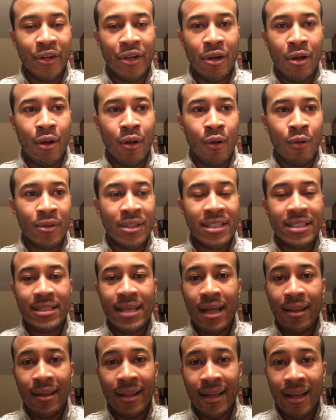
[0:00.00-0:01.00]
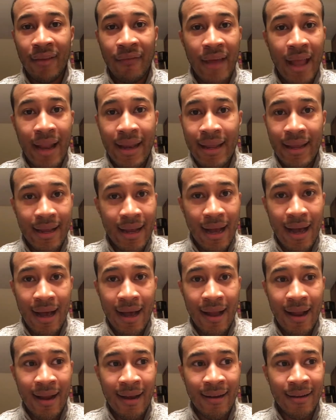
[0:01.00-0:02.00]
you know, selling of any
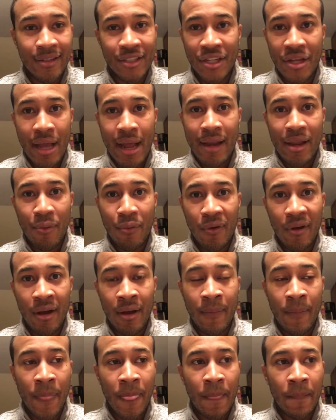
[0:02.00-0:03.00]
kind to anyone.